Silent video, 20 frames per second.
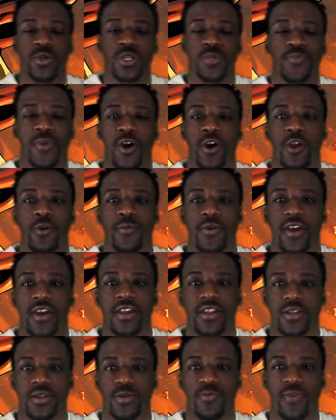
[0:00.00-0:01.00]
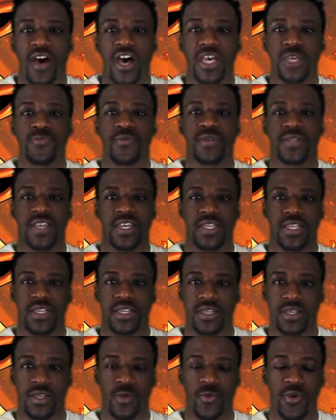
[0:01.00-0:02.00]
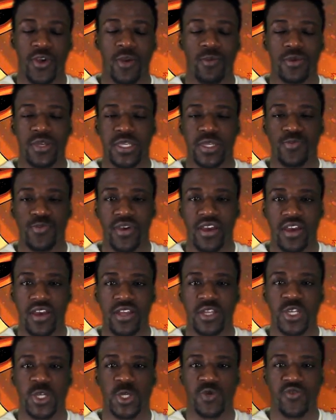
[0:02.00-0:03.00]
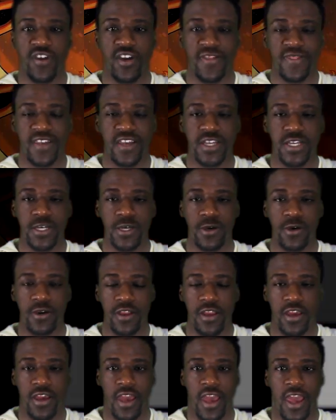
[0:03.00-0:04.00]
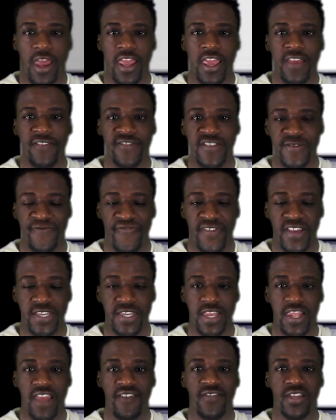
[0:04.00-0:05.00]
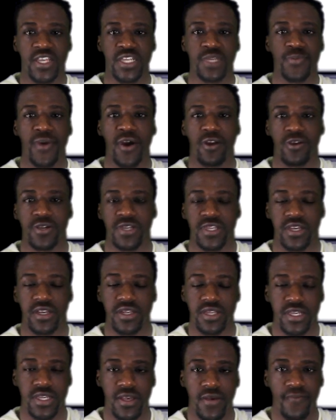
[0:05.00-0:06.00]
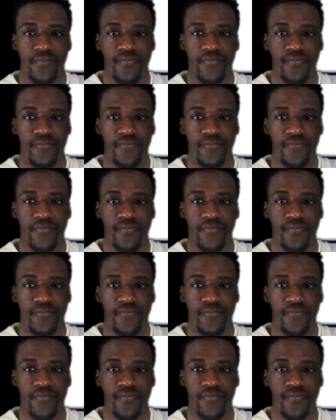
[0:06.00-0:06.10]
Spider-Man, Miles possesses superhuman speed, strength, agility, adhesiveness, and even a spider sense.